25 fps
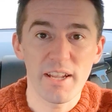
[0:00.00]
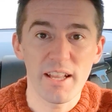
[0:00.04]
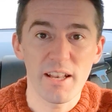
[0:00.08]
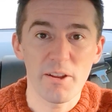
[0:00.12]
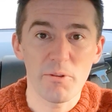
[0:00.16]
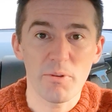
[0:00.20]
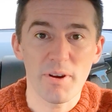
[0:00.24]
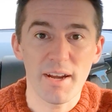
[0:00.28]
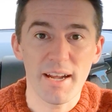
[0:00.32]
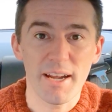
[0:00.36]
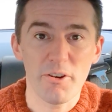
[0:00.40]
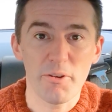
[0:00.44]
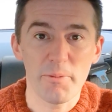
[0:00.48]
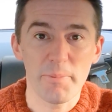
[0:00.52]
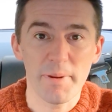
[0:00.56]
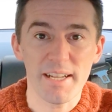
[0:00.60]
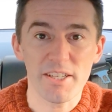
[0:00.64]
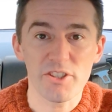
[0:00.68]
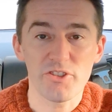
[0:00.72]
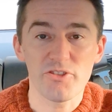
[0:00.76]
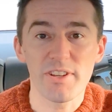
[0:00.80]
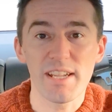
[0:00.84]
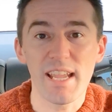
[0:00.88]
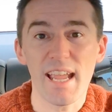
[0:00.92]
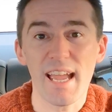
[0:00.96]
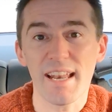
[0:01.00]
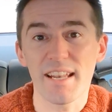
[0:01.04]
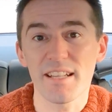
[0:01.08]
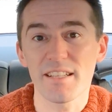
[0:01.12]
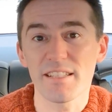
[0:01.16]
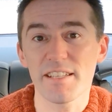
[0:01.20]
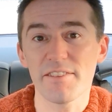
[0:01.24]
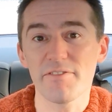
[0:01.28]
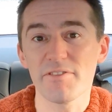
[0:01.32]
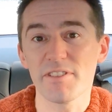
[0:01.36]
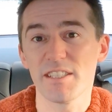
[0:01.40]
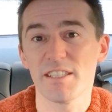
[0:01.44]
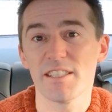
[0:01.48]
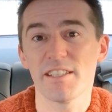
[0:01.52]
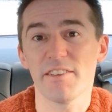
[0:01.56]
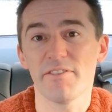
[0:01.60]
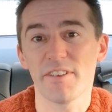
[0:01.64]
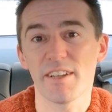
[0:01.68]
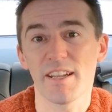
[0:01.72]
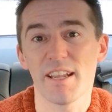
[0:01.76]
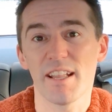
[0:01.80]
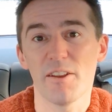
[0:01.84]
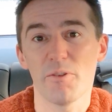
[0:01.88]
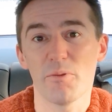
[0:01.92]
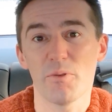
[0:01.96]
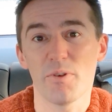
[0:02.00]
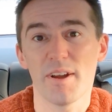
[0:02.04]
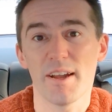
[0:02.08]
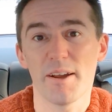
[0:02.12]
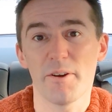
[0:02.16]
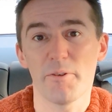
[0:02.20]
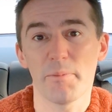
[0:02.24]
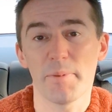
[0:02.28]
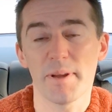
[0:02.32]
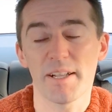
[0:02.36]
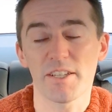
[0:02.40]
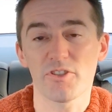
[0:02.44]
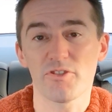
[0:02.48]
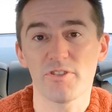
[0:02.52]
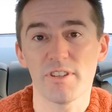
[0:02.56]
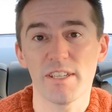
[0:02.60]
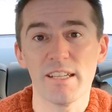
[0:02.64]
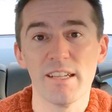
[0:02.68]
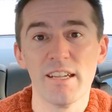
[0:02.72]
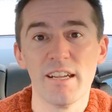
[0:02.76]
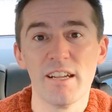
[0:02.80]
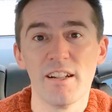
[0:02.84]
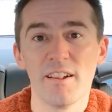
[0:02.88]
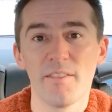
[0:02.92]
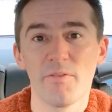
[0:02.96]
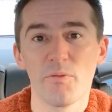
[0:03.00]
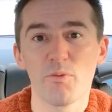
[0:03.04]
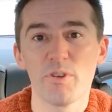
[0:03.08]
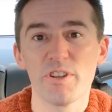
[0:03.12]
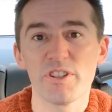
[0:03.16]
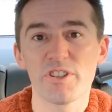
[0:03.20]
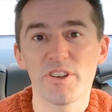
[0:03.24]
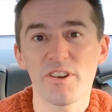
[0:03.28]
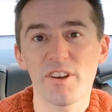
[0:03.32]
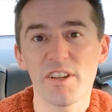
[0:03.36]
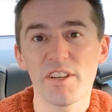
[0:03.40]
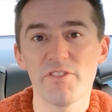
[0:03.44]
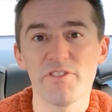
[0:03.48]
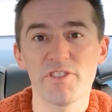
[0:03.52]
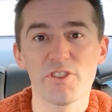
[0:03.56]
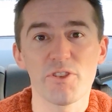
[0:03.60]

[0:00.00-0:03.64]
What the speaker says: kilowatt hour battery and a 77 kilowatt hour battery, which kind